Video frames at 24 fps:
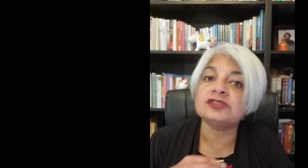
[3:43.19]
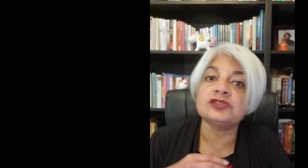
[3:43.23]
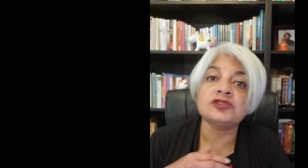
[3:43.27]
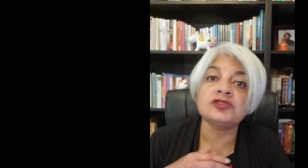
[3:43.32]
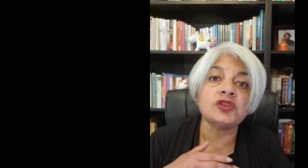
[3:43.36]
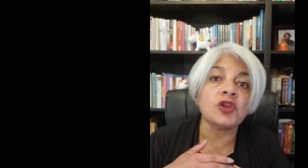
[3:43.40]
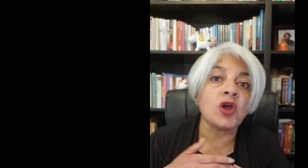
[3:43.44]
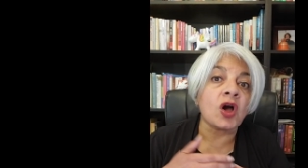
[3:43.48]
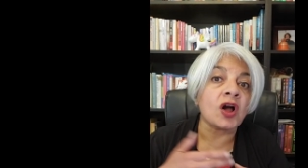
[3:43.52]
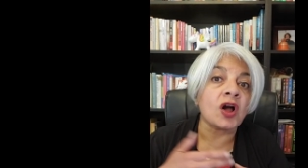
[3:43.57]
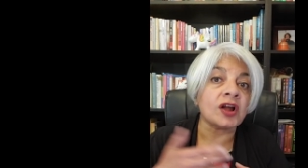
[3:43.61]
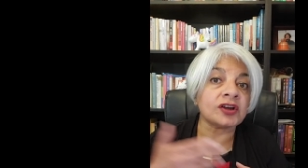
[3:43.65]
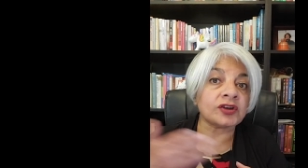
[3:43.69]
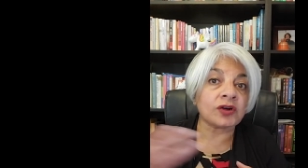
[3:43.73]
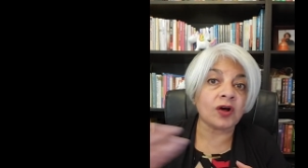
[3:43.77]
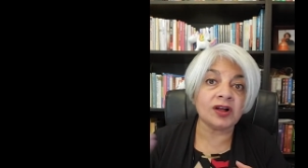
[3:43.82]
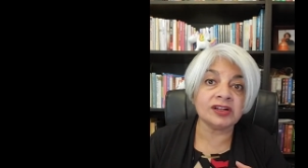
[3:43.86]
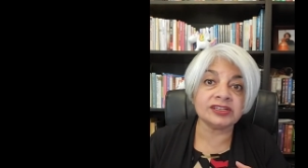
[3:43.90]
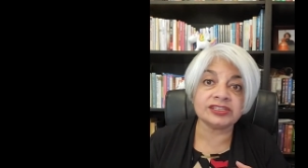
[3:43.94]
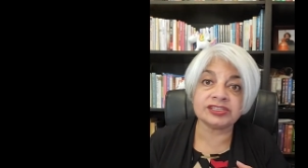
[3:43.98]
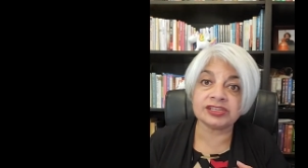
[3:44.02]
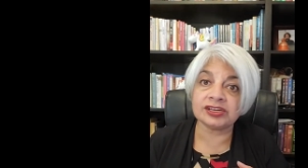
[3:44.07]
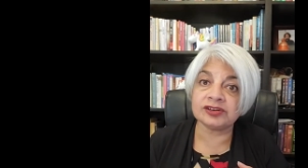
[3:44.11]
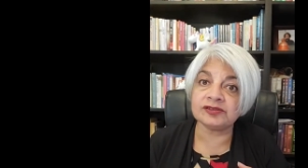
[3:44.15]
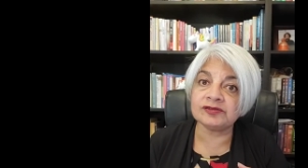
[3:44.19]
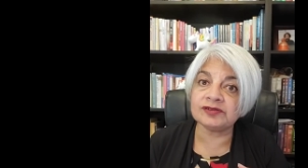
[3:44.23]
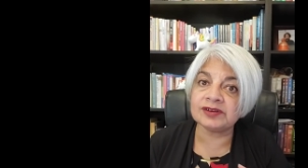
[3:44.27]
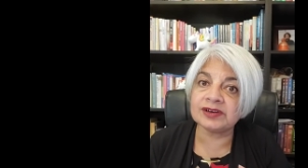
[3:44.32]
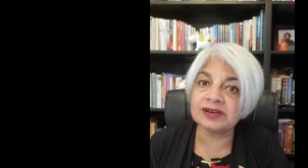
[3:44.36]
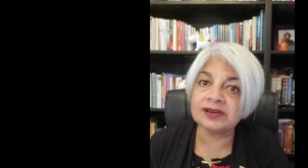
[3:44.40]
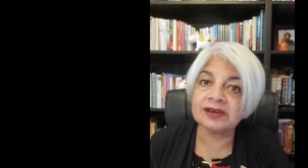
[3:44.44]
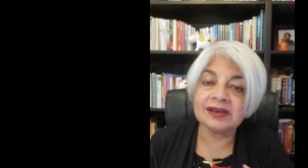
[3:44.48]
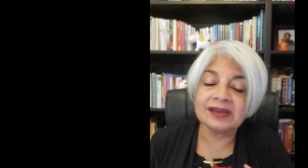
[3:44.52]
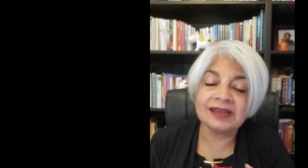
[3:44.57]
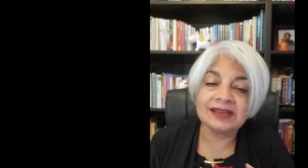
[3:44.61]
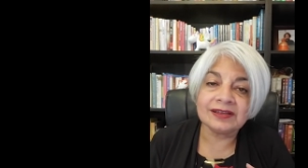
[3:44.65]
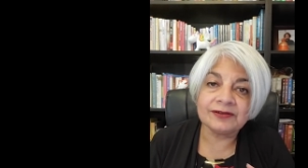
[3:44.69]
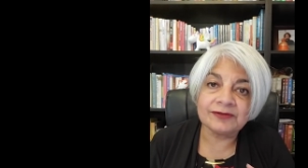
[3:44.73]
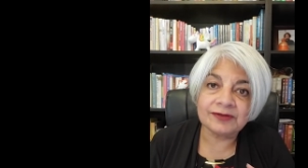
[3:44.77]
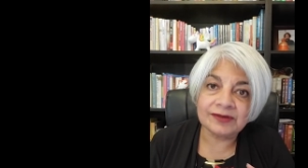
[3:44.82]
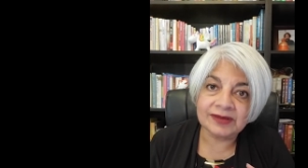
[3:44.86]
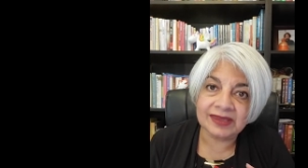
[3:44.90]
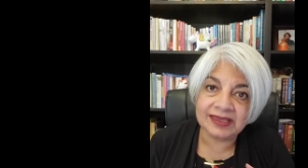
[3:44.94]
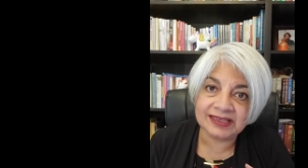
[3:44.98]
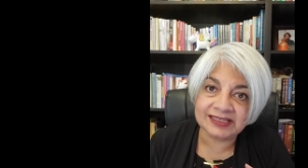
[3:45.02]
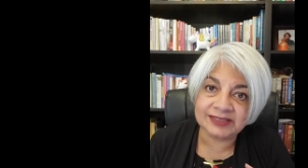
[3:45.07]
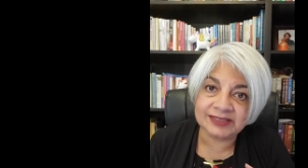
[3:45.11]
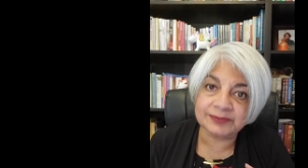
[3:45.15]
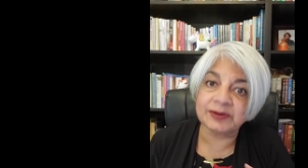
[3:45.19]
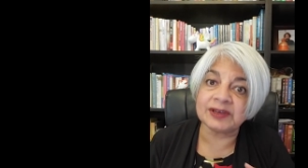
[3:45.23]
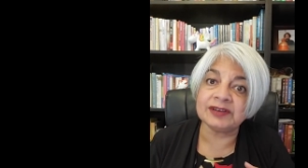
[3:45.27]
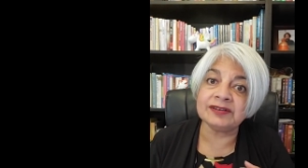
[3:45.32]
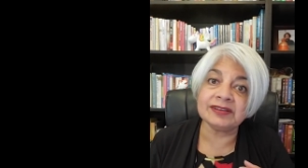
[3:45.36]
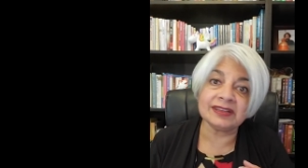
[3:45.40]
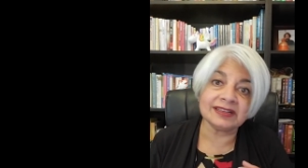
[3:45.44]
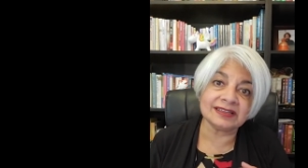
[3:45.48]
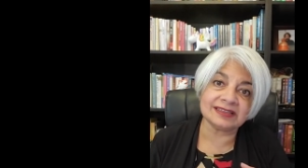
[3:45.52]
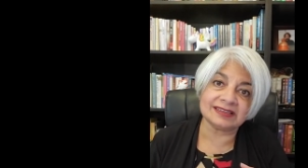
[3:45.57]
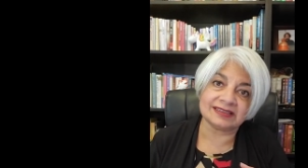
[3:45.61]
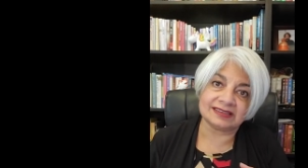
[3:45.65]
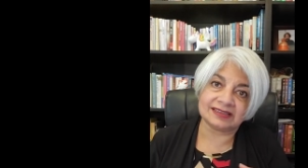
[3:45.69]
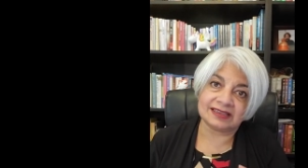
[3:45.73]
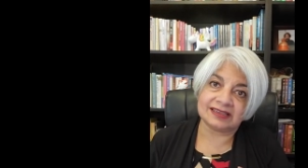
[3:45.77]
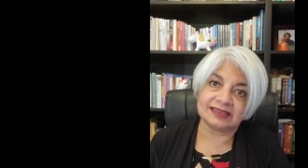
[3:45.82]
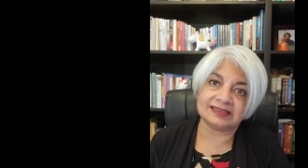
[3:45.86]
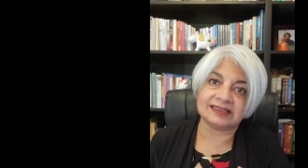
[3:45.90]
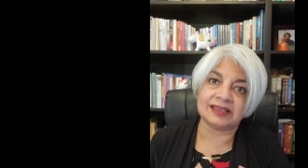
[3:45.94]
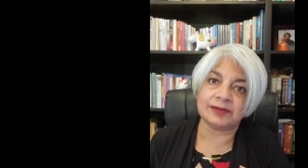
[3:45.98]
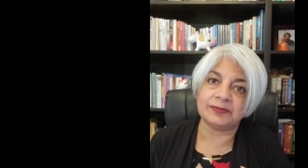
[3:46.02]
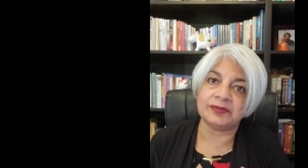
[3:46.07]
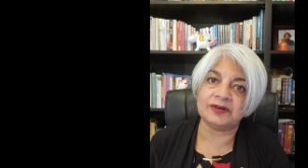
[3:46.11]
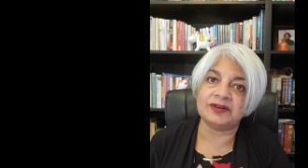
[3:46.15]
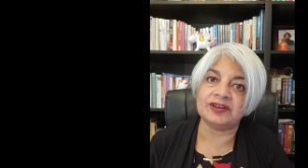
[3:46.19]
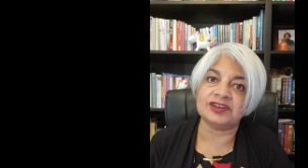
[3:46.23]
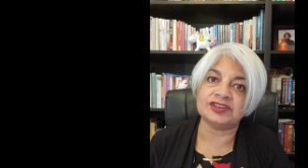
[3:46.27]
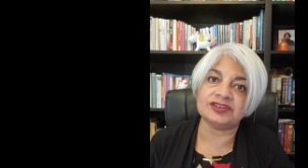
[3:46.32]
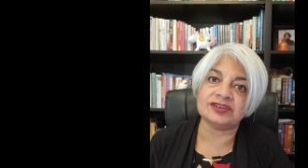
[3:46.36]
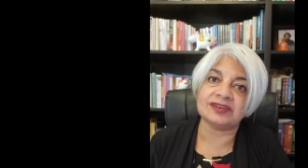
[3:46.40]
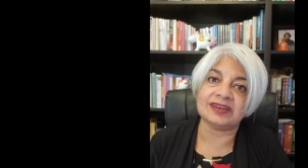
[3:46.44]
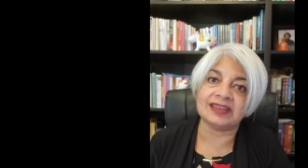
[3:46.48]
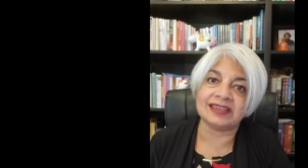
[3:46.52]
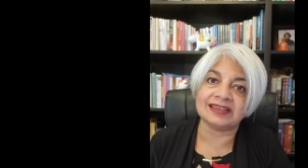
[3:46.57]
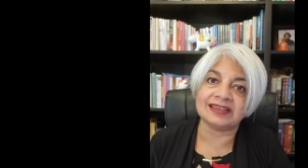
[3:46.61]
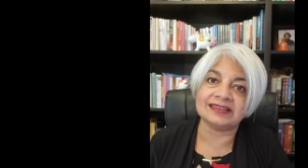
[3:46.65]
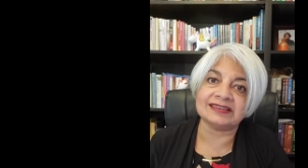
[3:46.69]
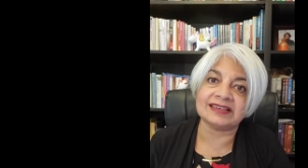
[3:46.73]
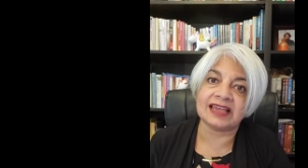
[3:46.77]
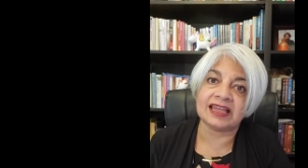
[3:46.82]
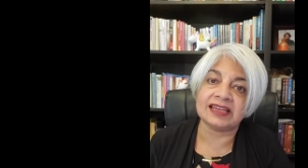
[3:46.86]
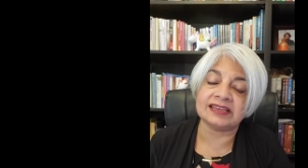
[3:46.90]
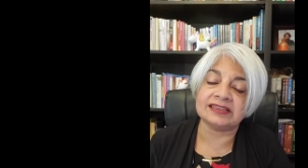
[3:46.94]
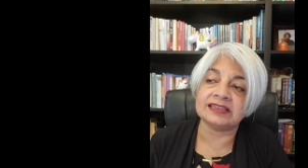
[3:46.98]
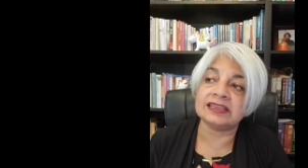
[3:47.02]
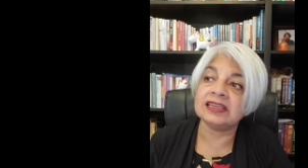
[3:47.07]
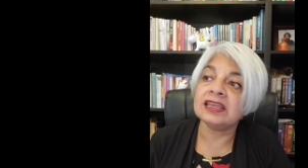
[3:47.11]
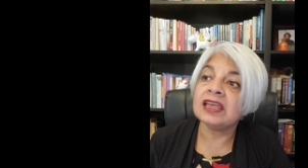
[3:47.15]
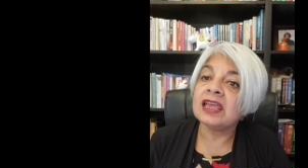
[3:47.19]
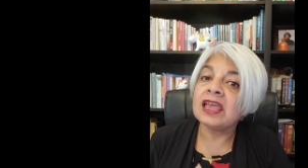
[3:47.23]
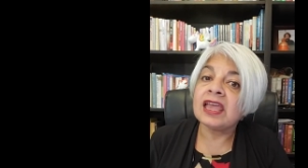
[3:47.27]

Not all children experience separation anxiety.